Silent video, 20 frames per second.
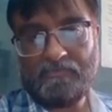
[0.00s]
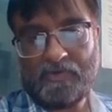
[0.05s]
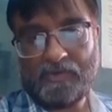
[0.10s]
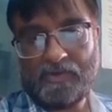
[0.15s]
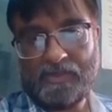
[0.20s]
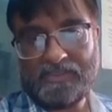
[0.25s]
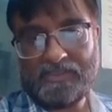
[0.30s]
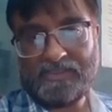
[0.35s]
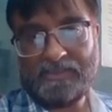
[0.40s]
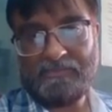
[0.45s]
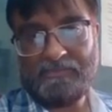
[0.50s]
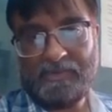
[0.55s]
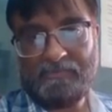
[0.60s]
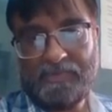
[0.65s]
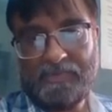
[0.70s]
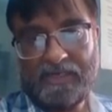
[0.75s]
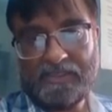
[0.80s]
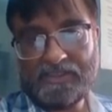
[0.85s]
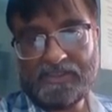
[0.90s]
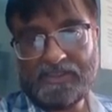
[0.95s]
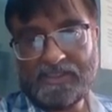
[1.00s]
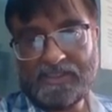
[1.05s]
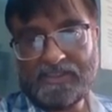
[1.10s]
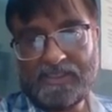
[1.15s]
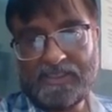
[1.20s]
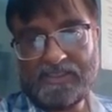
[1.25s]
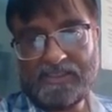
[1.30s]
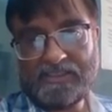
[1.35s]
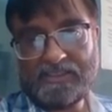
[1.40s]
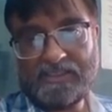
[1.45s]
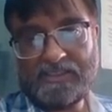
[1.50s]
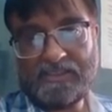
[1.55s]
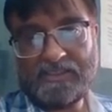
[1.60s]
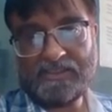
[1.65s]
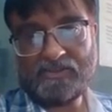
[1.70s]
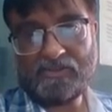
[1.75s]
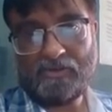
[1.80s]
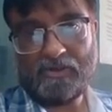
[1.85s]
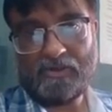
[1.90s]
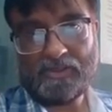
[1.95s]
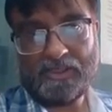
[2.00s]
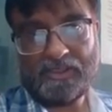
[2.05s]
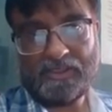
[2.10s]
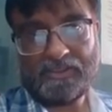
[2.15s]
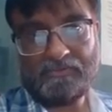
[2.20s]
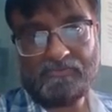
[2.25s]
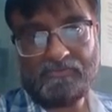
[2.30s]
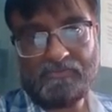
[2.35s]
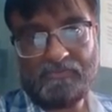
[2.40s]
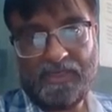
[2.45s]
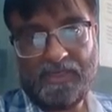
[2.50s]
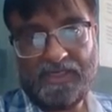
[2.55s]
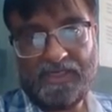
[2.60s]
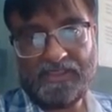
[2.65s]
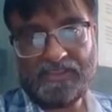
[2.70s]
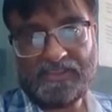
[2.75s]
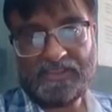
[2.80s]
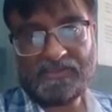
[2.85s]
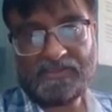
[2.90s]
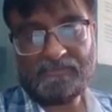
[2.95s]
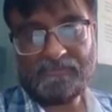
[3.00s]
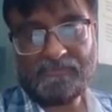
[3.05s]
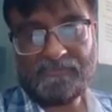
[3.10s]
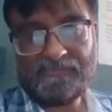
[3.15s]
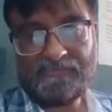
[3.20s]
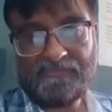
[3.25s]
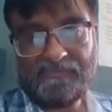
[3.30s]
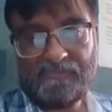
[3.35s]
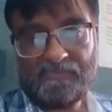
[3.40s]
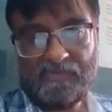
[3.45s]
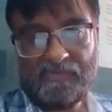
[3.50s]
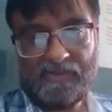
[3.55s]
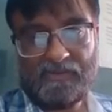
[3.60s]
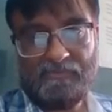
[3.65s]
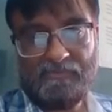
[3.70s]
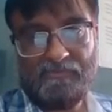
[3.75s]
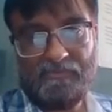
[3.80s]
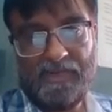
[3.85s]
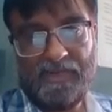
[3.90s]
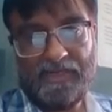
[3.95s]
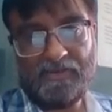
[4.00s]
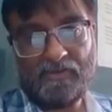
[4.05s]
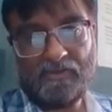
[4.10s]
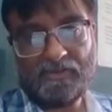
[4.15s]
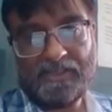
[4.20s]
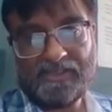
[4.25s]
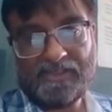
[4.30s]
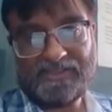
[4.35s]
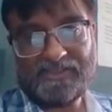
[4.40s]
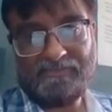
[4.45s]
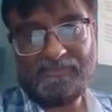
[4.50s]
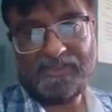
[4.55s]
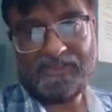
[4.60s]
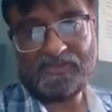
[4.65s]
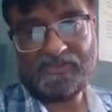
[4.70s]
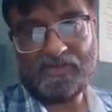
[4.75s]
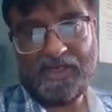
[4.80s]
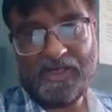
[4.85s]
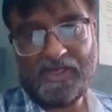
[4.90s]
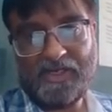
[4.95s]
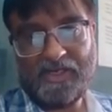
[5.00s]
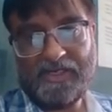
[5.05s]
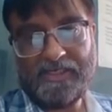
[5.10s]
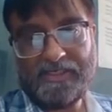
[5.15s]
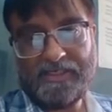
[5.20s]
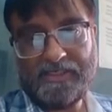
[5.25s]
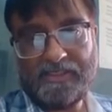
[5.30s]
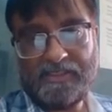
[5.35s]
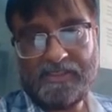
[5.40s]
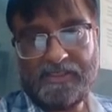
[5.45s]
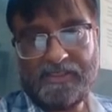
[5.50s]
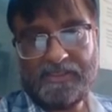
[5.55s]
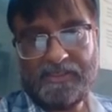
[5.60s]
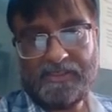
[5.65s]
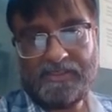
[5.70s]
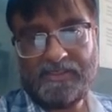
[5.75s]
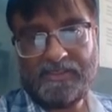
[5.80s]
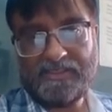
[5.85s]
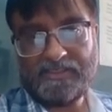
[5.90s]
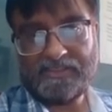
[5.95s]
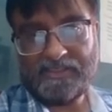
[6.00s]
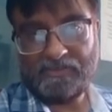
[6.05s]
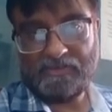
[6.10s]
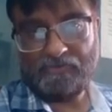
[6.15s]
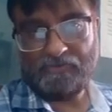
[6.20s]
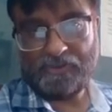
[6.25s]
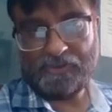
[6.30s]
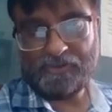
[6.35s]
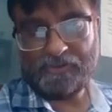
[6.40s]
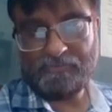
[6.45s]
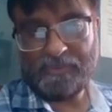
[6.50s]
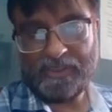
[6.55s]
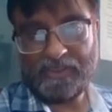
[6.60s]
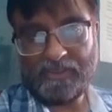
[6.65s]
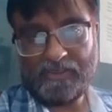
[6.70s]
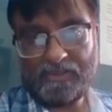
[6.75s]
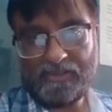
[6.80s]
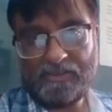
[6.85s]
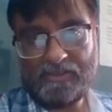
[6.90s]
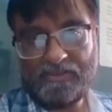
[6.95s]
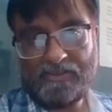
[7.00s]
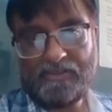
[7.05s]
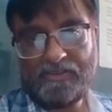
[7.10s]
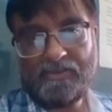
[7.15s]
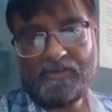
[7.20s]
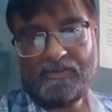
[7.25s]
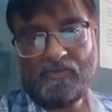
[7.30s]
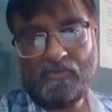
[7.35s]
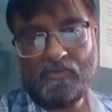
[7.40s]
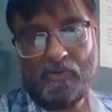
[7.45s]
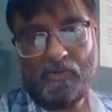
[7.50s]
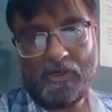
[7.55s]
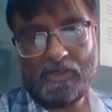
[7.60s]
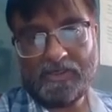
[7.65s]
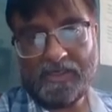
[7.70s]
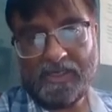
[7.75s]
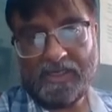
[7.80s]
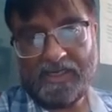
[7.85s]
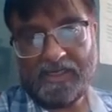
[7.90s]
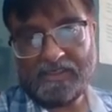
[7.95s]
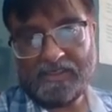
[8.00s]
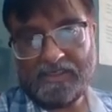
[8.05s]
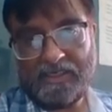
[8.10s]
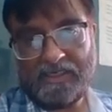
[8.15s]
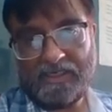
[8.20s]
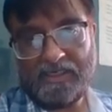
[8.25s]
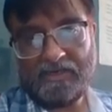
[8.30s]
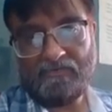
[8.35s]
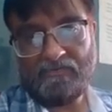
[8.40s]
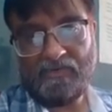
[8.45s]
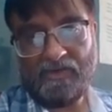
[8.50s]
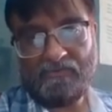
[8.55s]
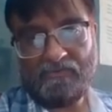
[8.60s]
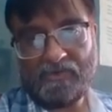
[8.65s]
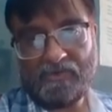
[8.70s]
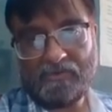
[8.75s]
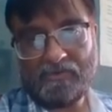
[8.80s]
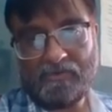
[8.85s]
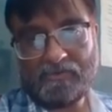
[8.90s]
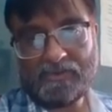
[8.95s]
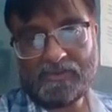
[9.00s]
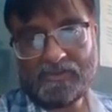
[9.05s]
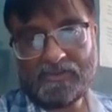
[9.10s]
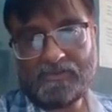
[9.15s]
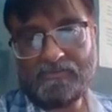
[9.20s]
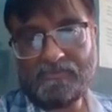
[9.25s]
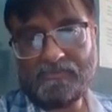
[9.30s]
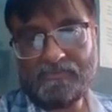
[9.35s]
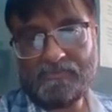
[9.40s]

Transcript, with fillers: for example pasta sauces, salted meats, may not exhibit readily distinguishable volatile garlic flavor notes.